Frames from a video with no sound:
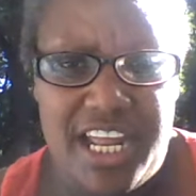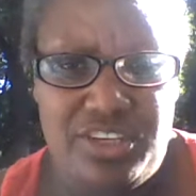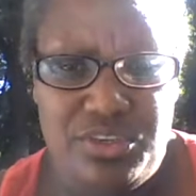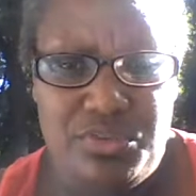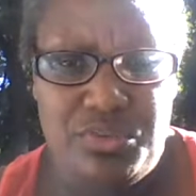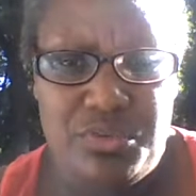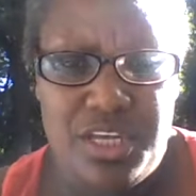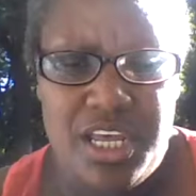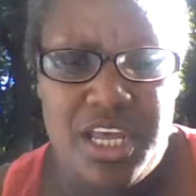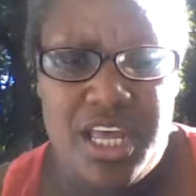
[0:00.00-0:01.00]
do
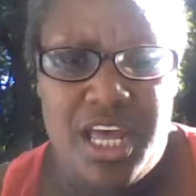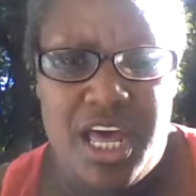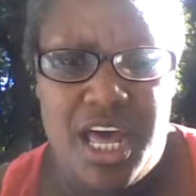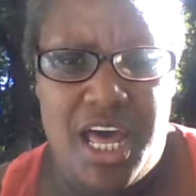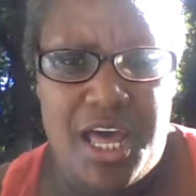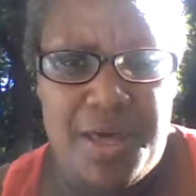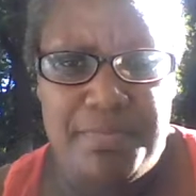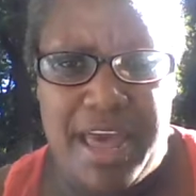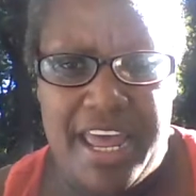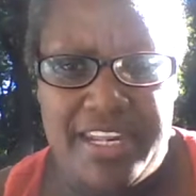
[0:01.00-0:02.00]

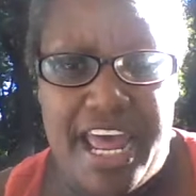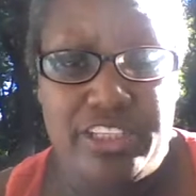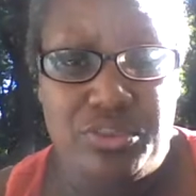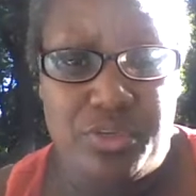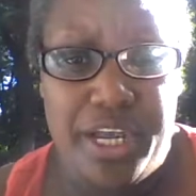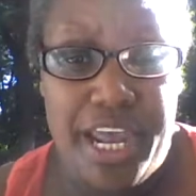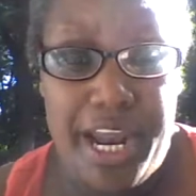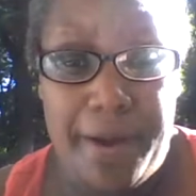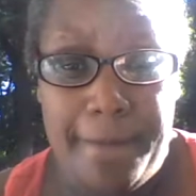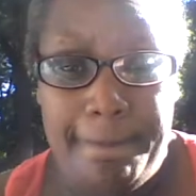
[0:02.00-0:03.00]
um, my natural
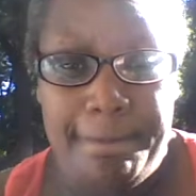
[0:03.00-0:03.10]
hair.